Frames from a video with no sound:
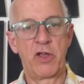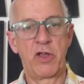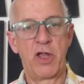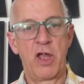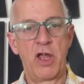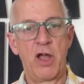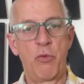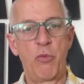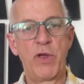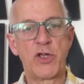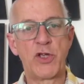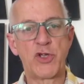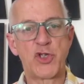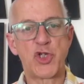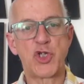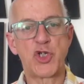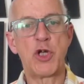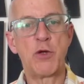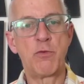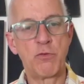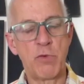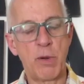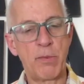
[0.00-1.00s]
We
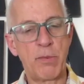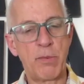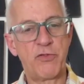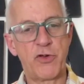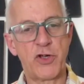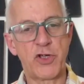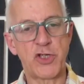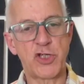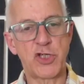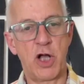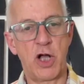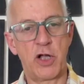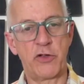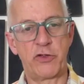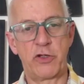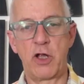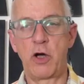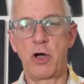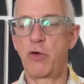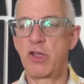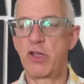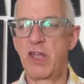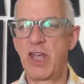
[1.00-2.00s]
assumed when we first started,
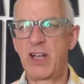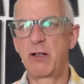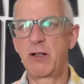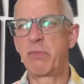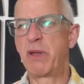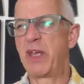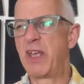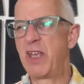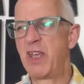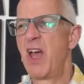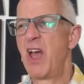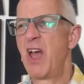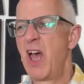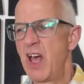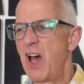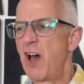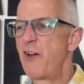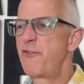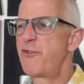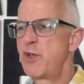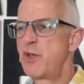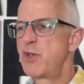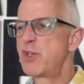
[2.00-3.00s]
it'll be a
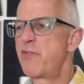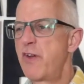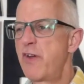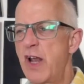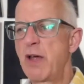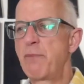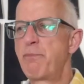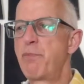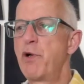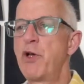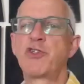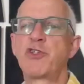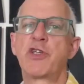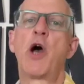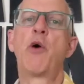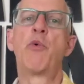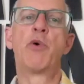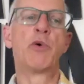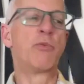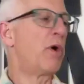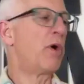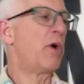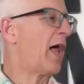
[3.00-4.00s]
few developers,
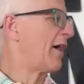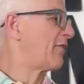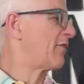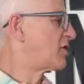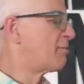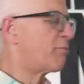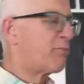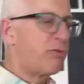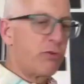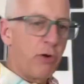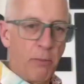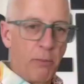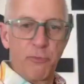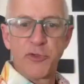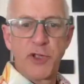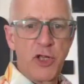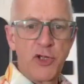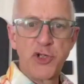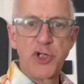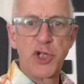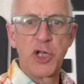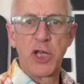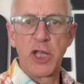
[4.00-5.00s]
and we'll have some prompt
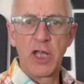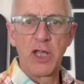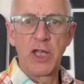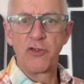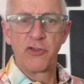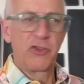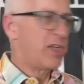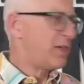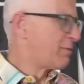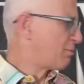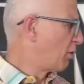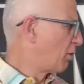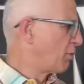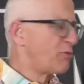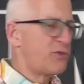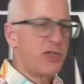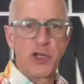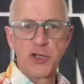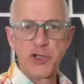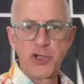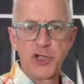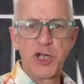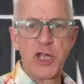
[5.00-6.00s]
engineers. These prompt
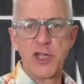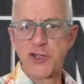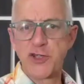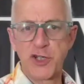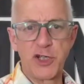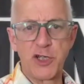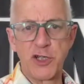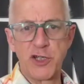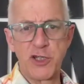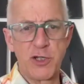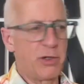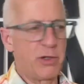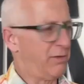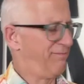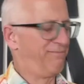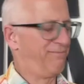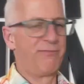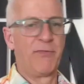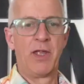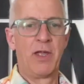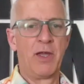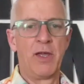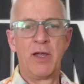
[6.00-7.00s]
engineers are going to do it.
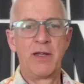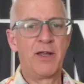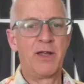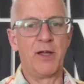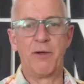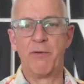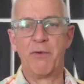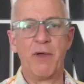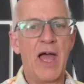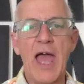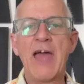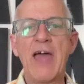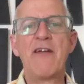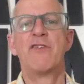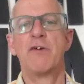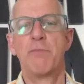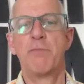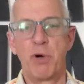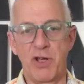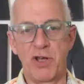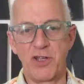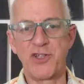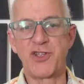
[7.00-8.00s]
No,
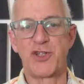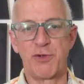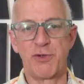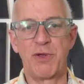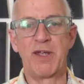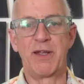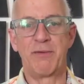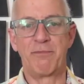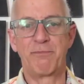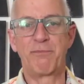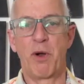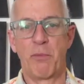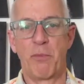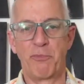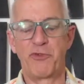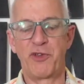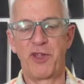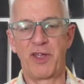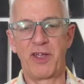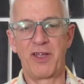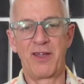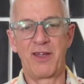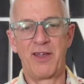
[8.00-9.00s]
everybody's doing
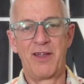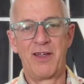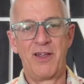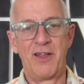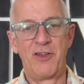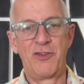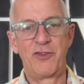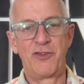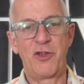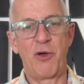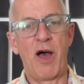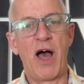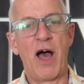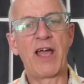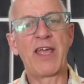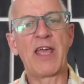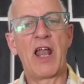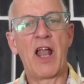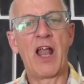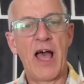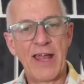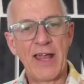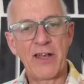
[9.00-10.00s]
prompting. So
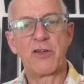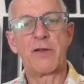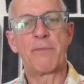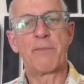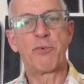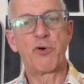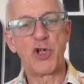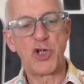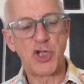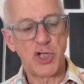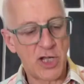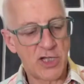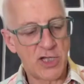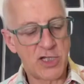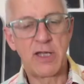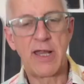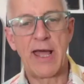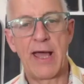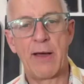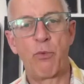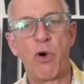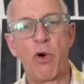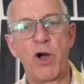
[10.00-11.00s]
again, I hadn't appreciated
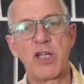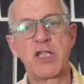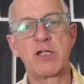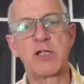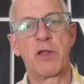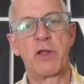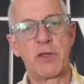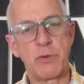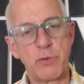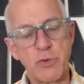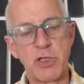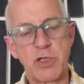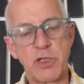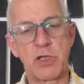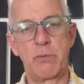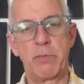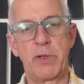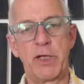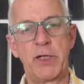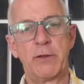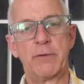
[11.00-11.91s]
how widespread this is going to be.